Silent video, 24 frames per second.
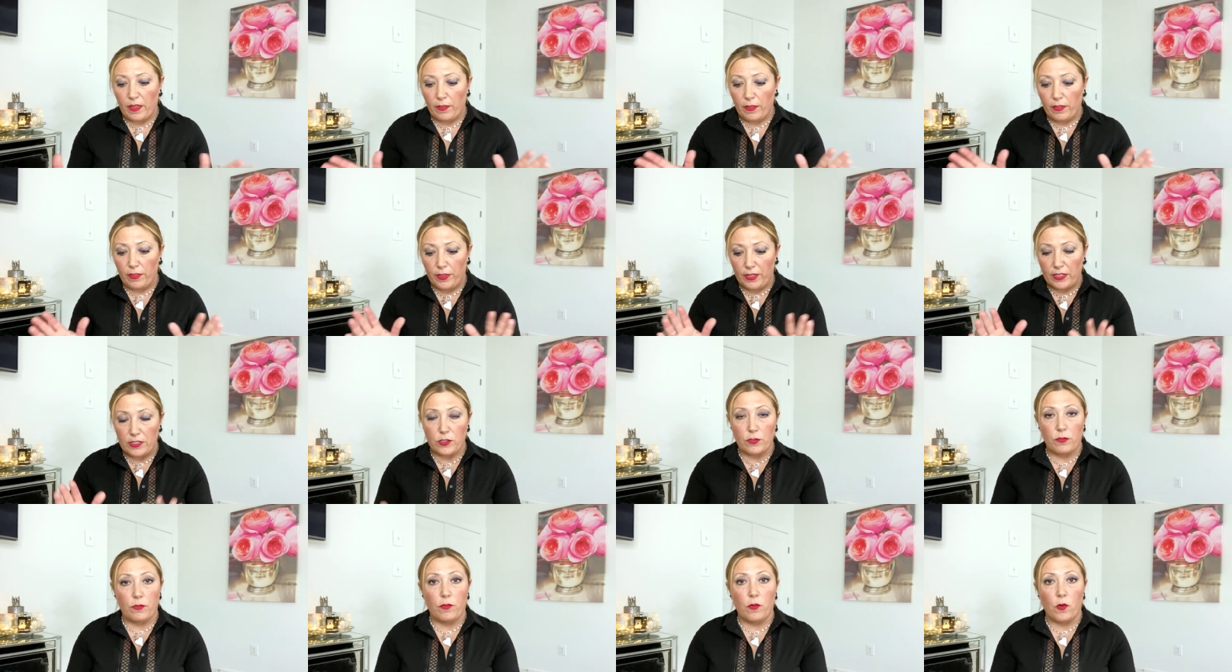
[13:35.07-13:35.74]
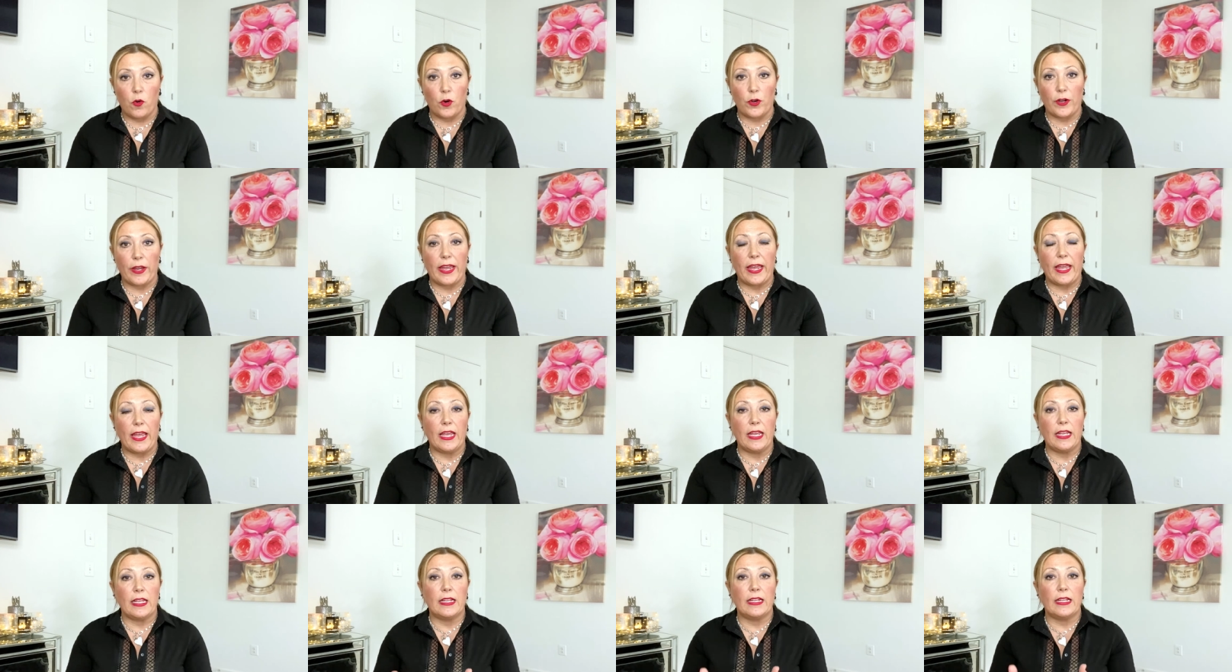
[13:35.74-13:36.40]
this for
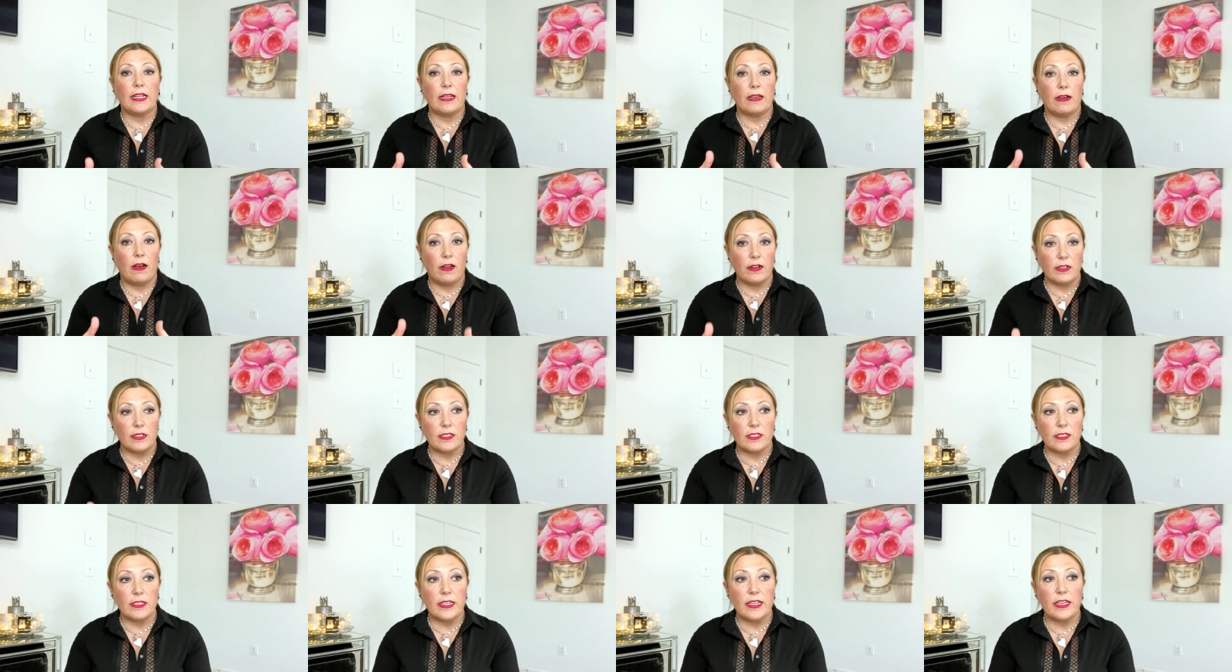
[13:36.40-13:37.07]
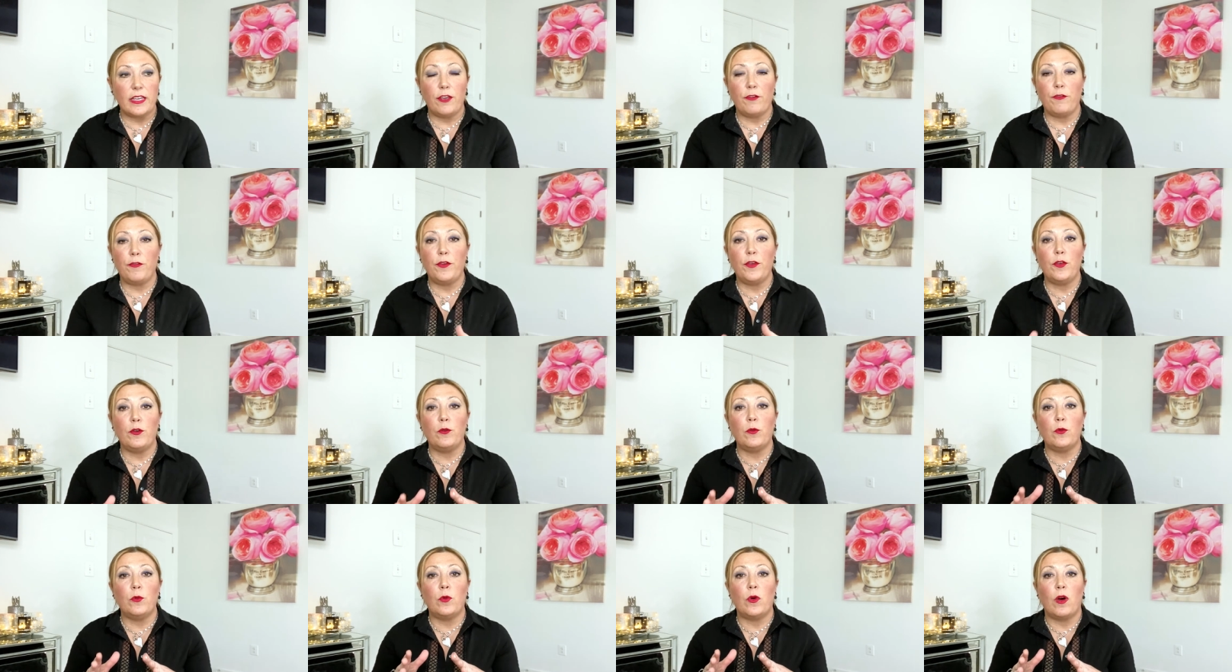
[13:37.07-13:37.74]
and honestly if
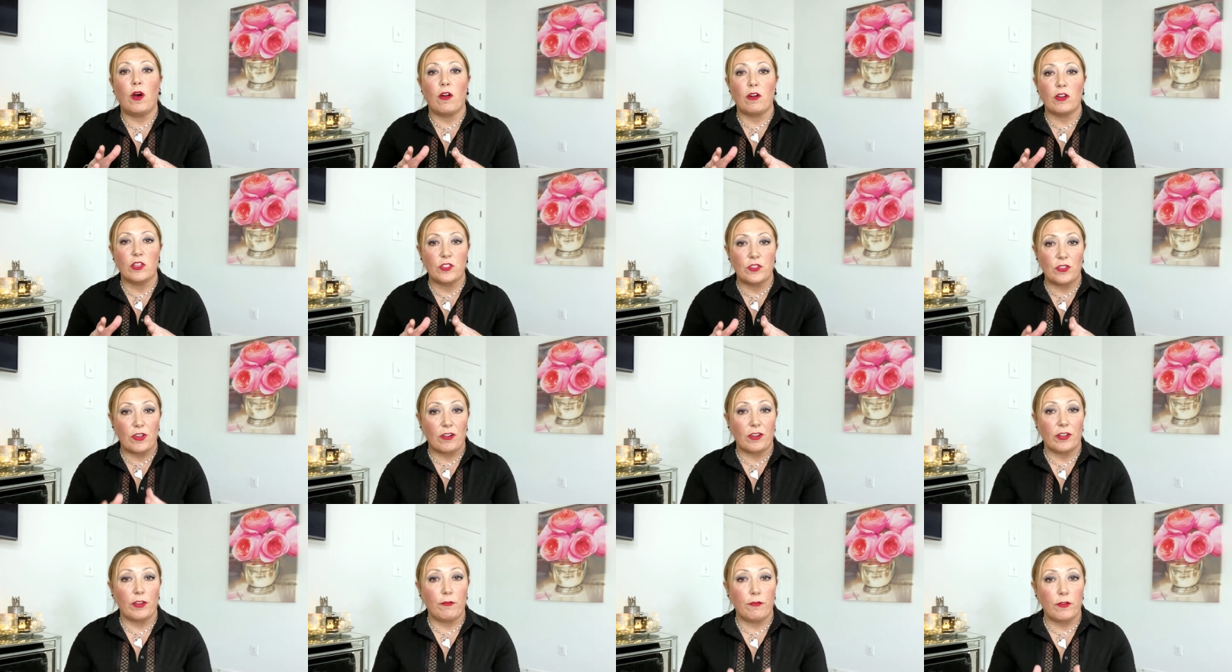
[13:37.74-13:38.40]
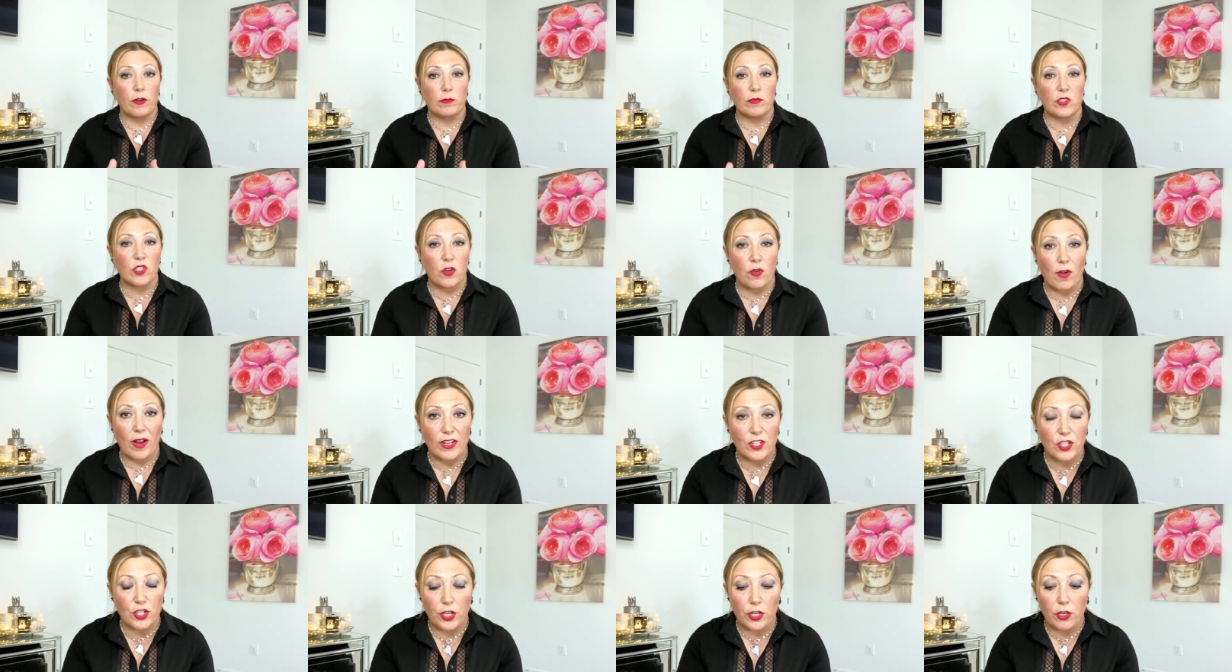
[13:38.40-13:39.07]
you are starting from
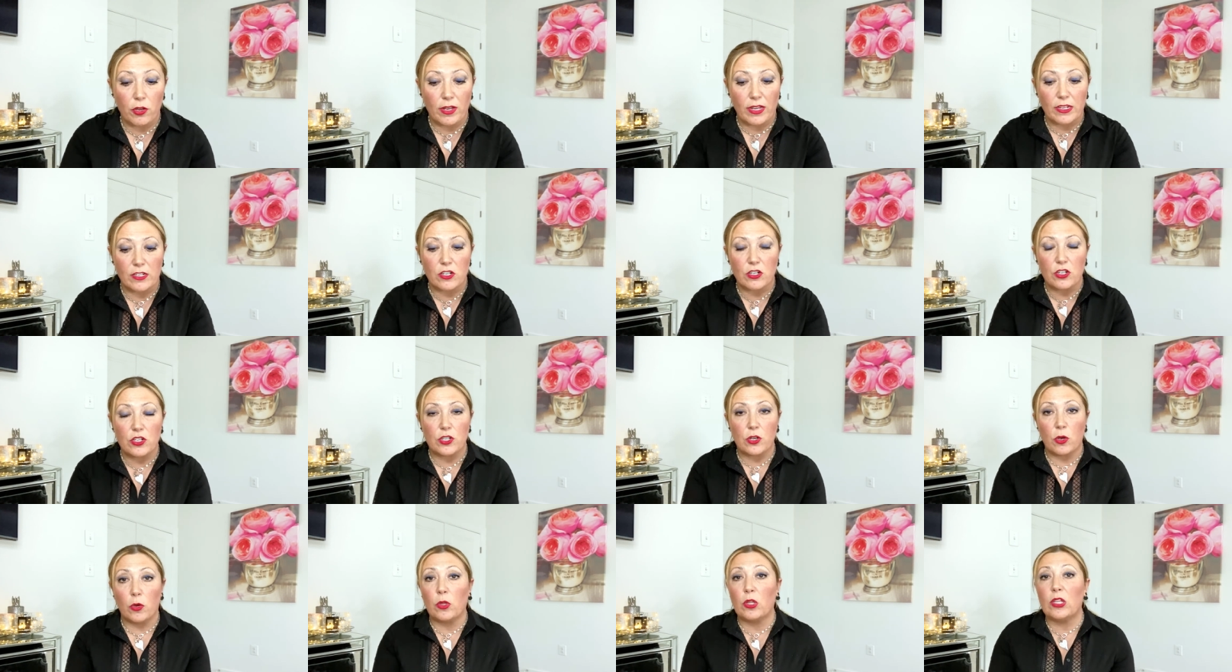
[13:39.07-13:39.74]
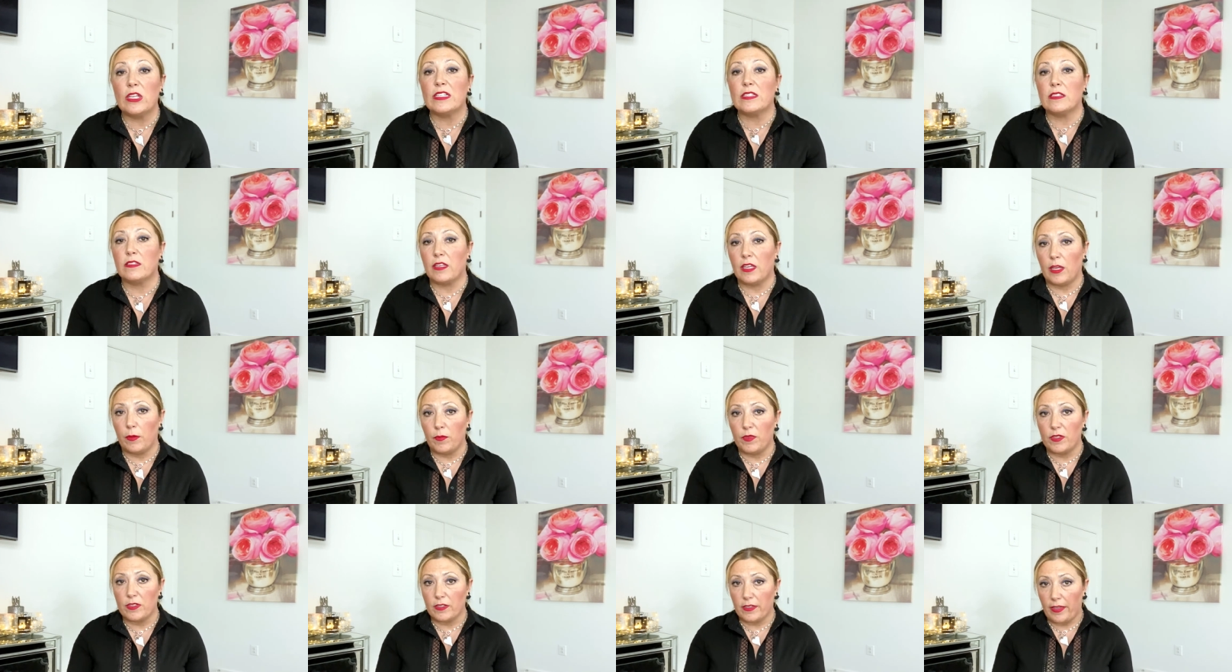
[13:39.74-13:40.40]
scratch you can totally
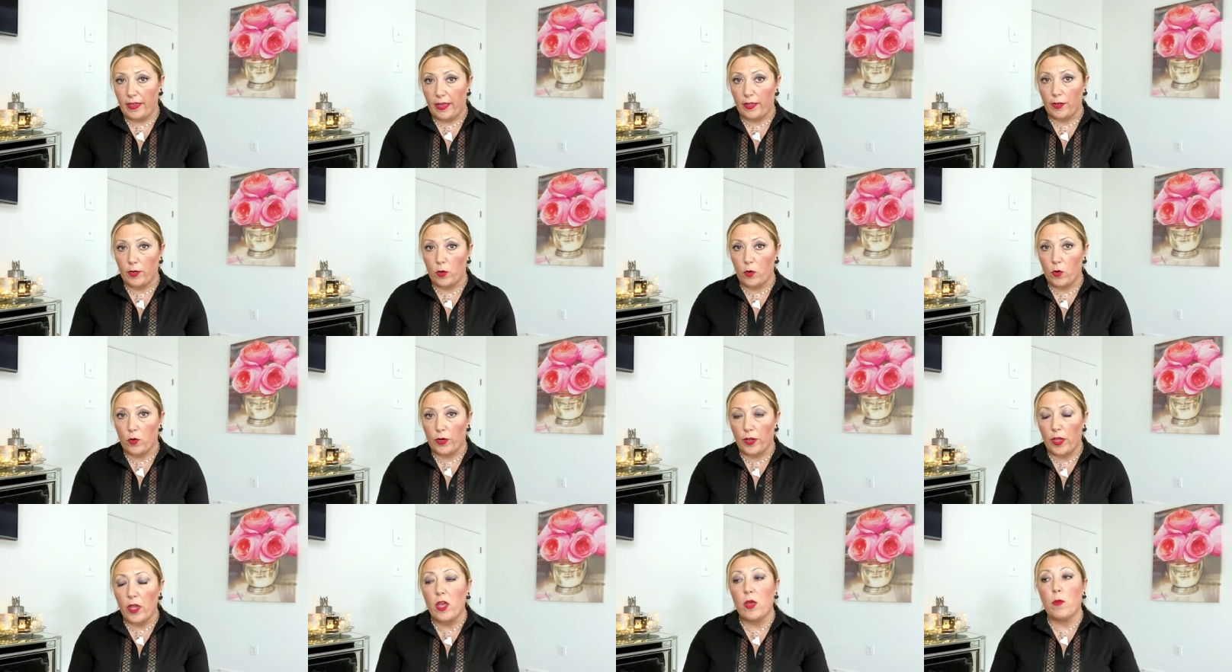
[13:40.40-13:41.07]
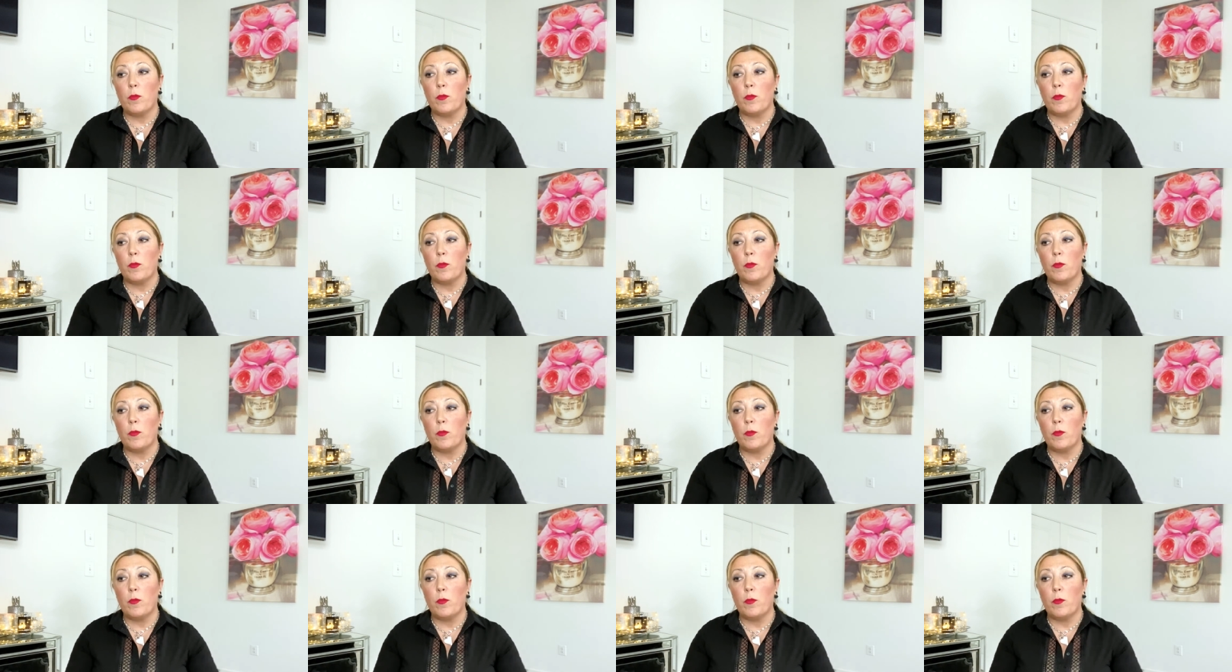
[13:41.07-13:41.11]
skip this category